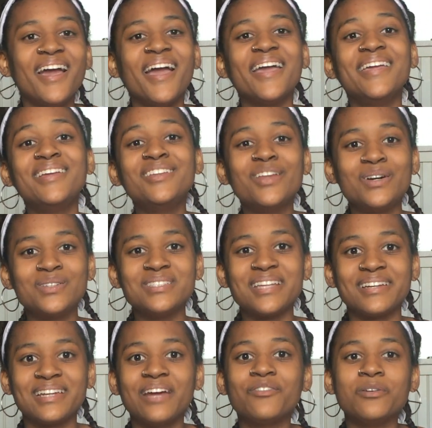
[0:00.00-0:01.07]
he knows
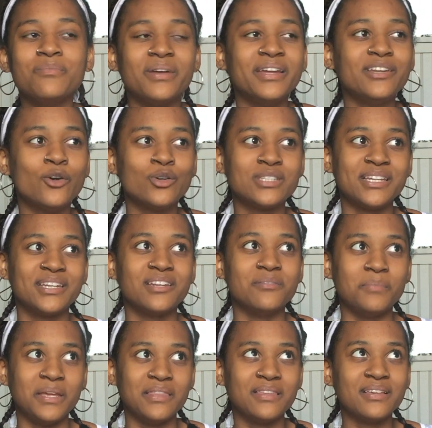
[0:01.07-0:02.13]
I
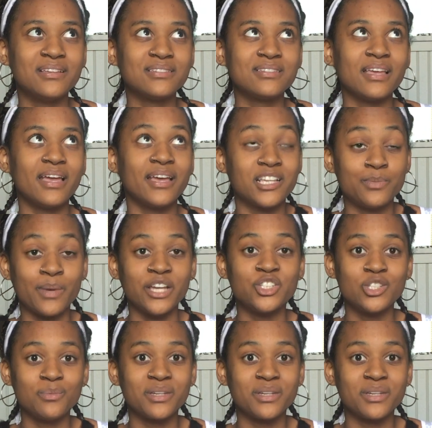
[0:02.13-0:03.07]
didn't mean this, especially